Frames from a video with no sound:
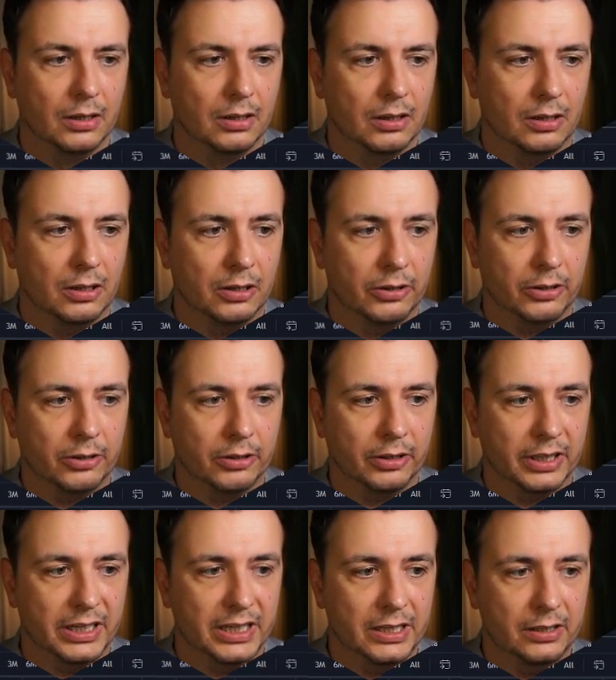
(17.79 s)
are
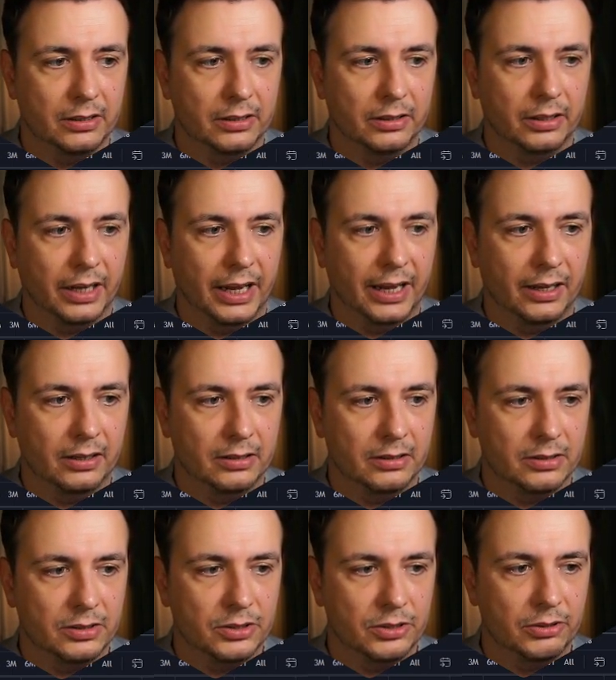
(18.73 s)
here,
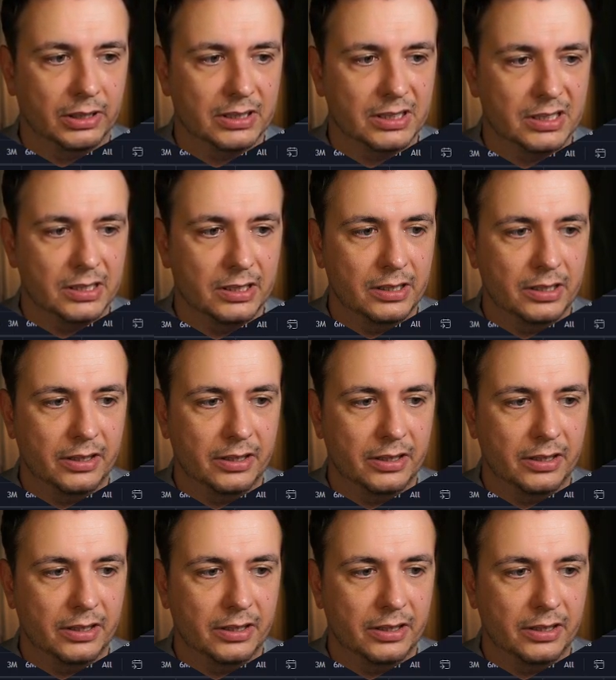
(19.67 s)
and you can see